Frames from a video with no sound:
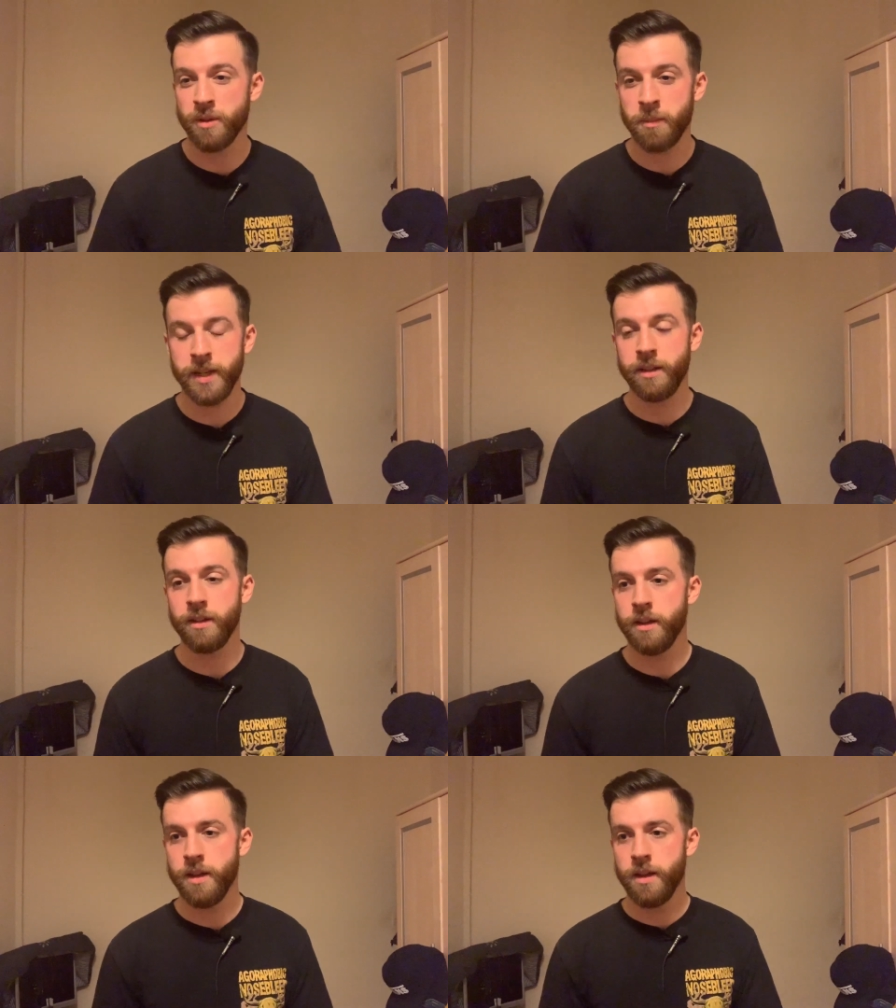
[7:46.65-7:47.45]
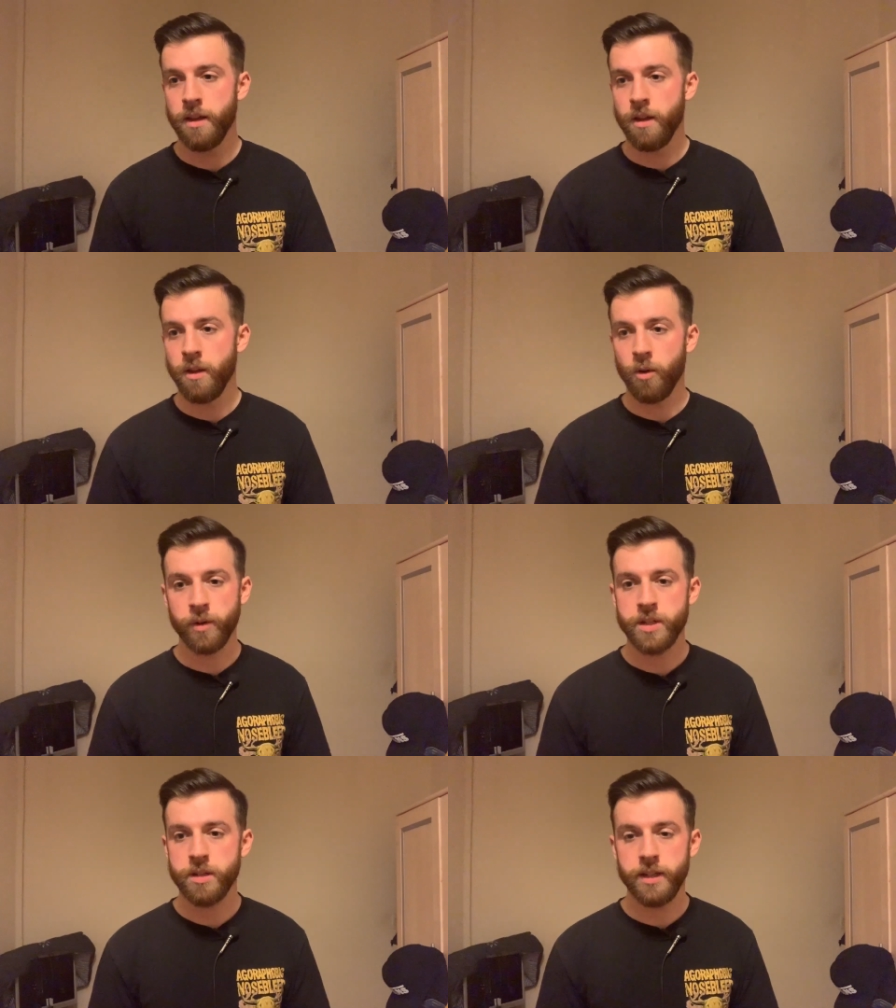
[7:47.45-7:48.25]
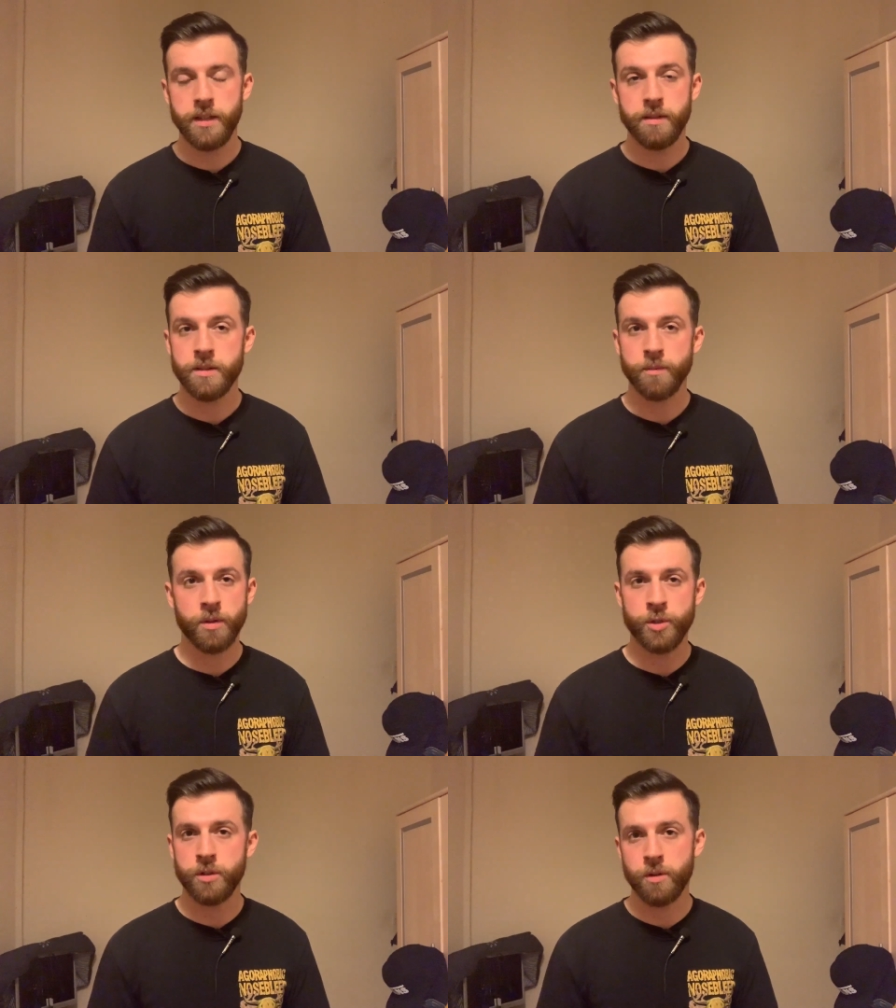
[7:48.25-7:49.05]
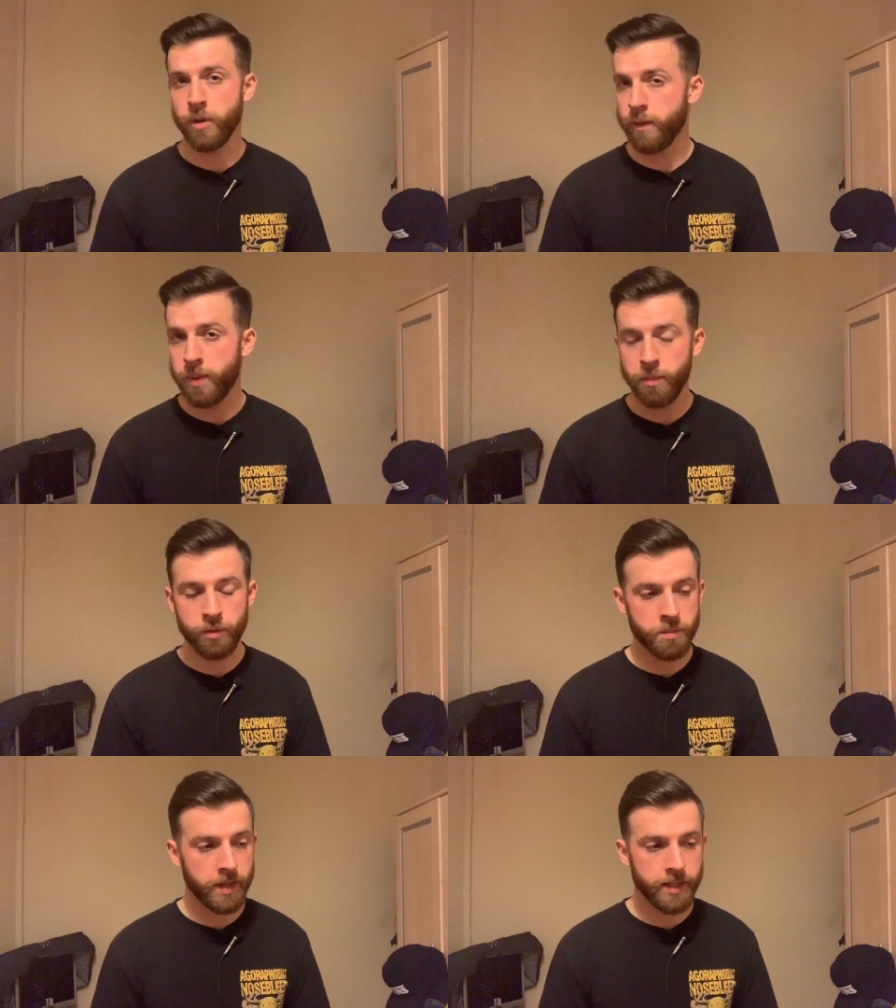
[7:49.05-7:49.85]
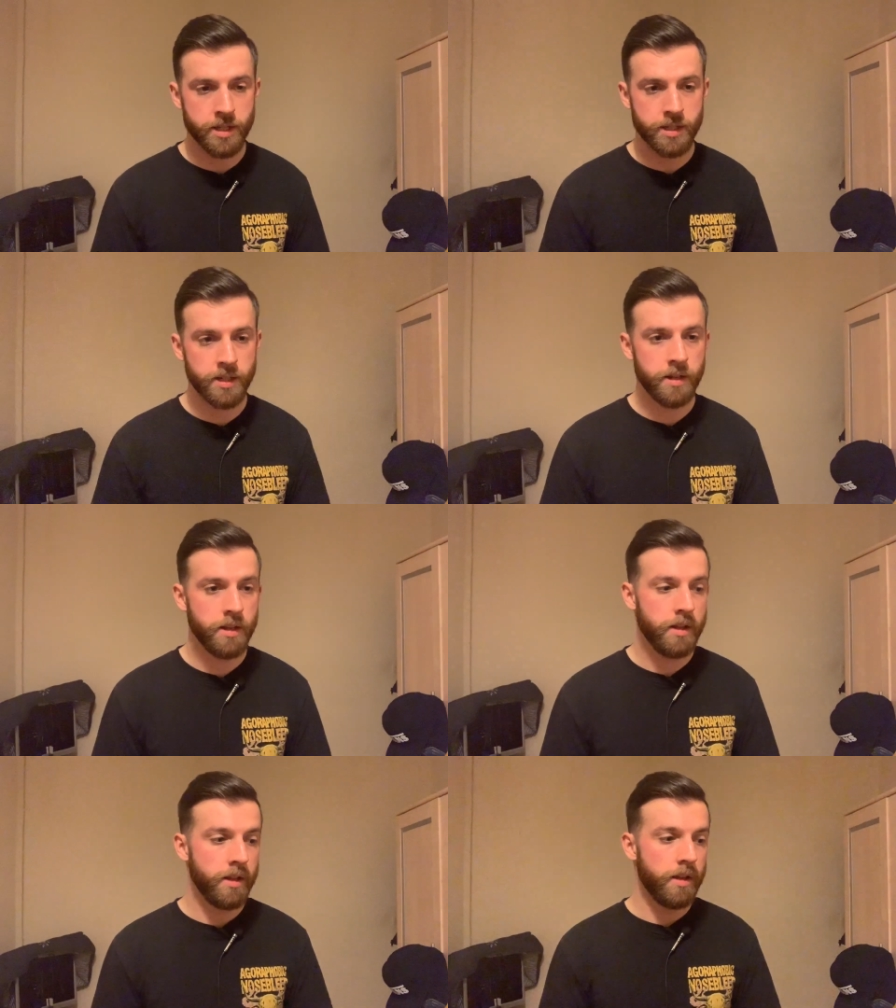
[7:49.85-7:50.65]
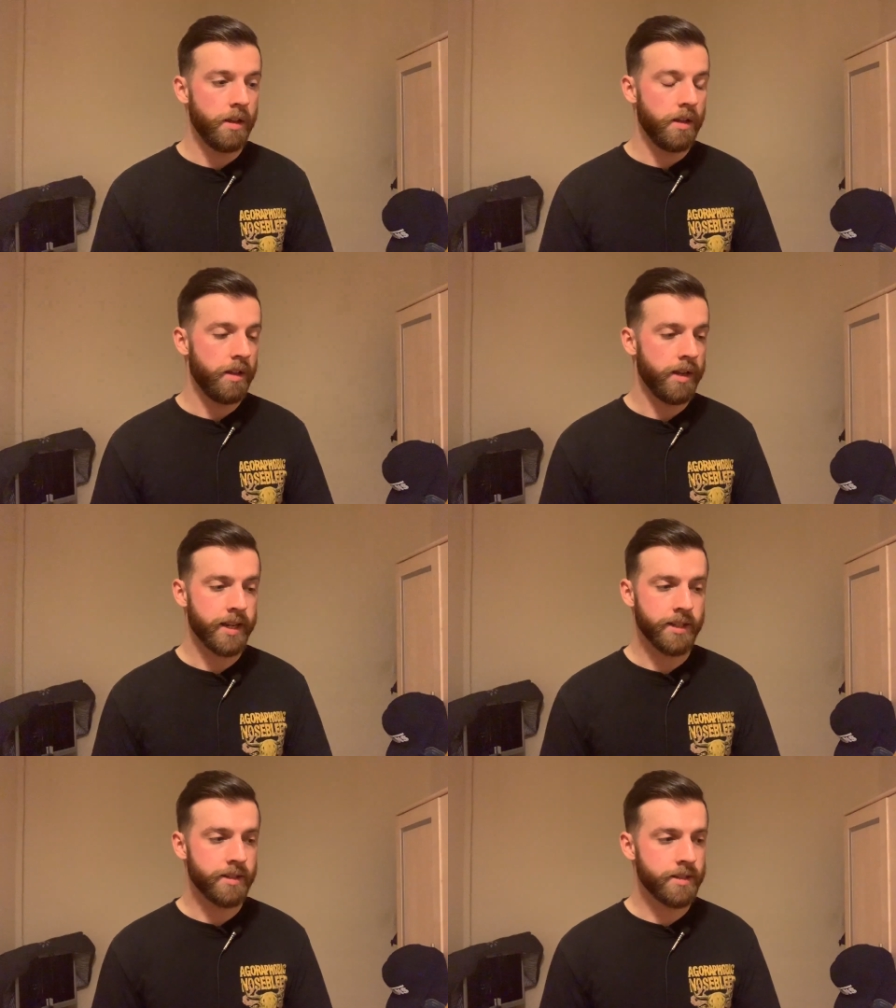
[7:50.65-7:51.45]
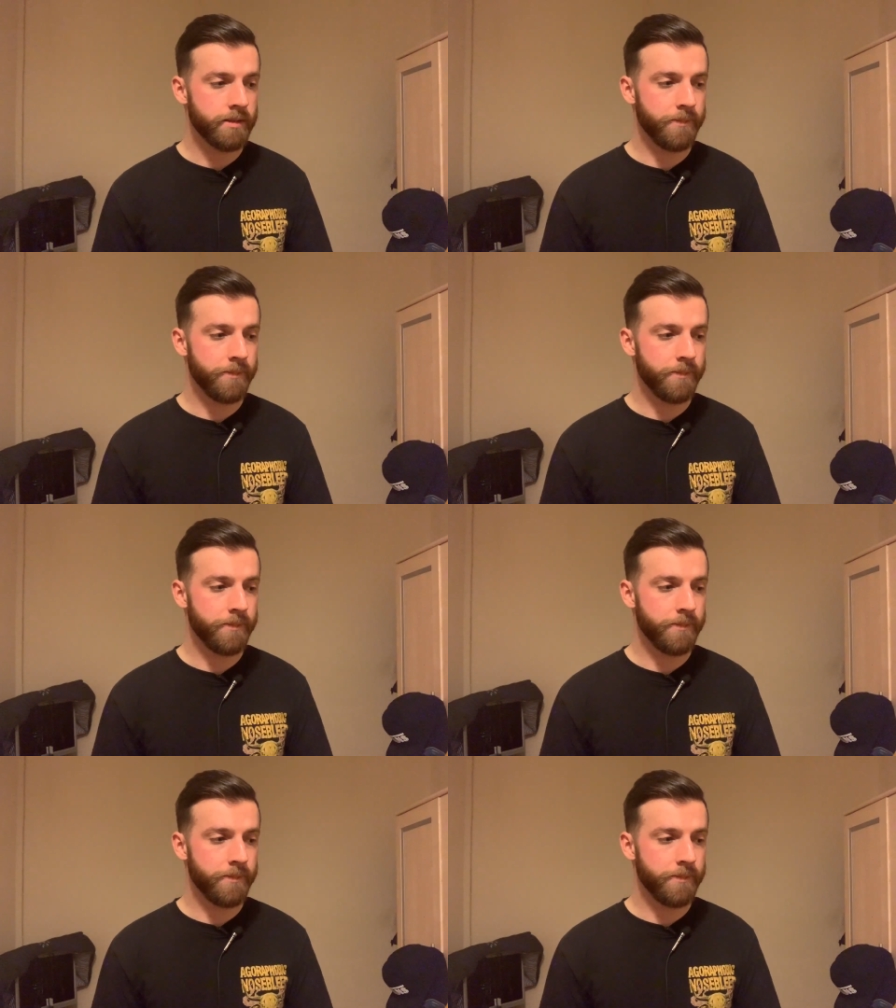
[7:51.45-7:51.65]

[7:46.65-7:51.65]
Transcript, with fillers: I mean, honestly, sometimes you just got to give people space, and